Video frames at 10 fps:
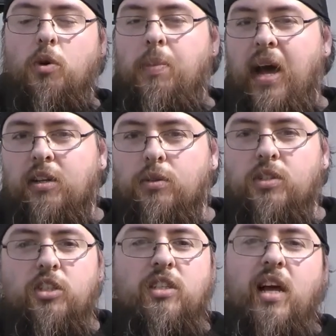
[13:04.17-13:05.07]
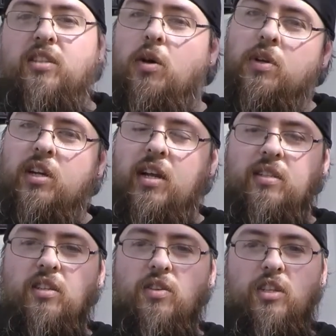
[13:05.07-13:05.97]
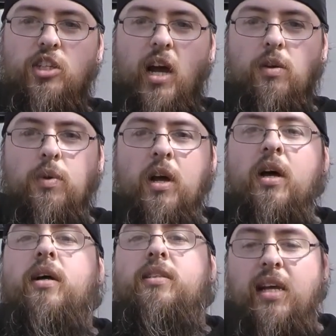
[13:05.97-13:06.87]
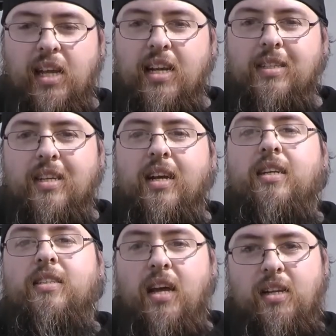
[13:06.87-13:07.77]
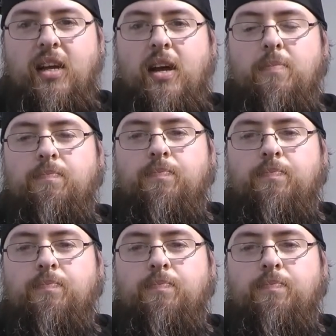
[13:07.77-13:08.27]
more pedals, and just let us know what you'd like to see on the channel. Take it easy and take care.